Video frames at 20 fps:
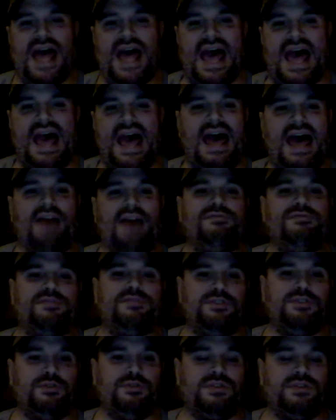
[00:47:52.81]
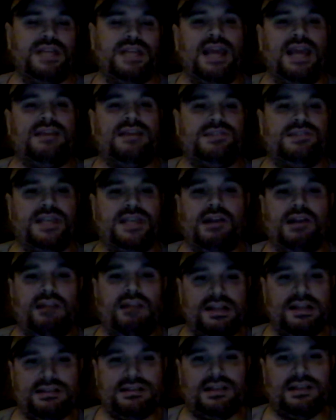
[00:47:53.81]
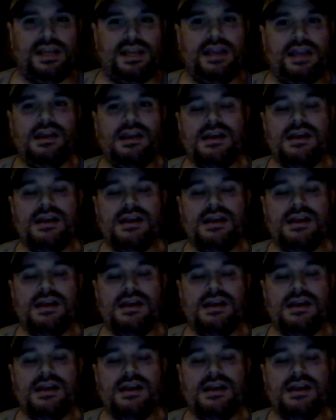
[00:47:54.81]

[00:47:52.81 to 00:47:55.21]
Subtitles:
have to take seriously